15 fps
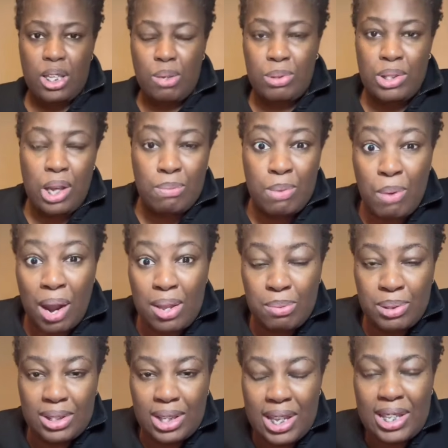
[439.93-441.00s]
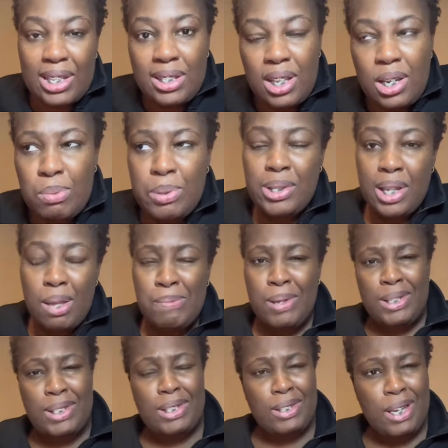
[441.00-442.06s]
telling me why he was late. He said he was late because
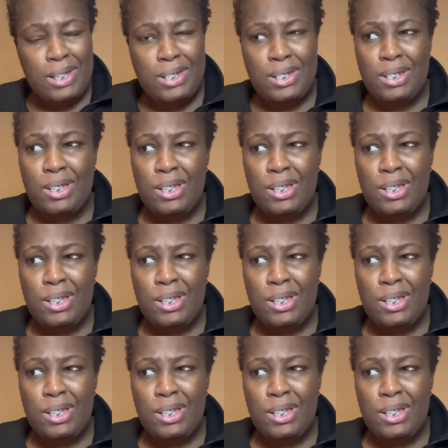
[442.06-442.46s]
his little